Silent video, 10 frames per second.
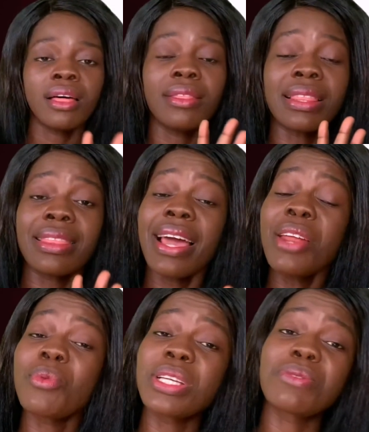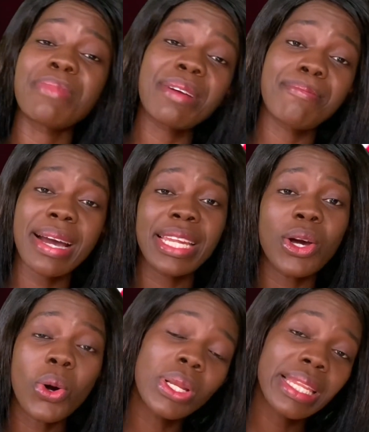The third way to make
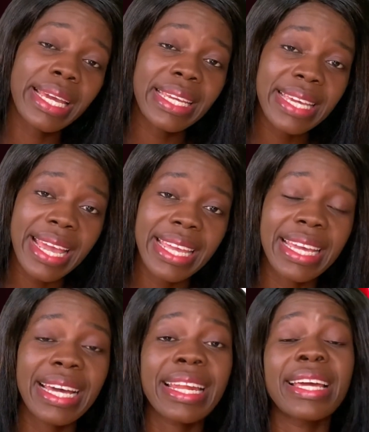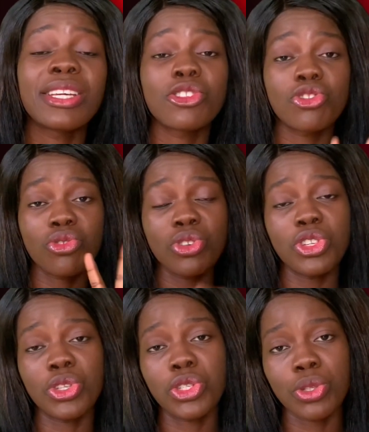money online here in Ghana is through
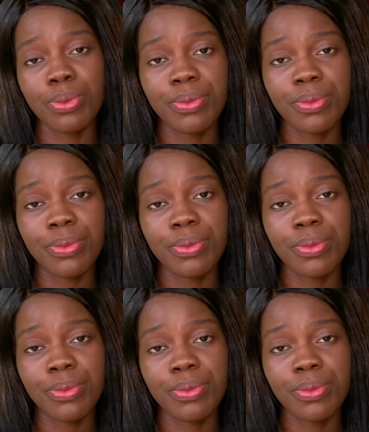YouTube.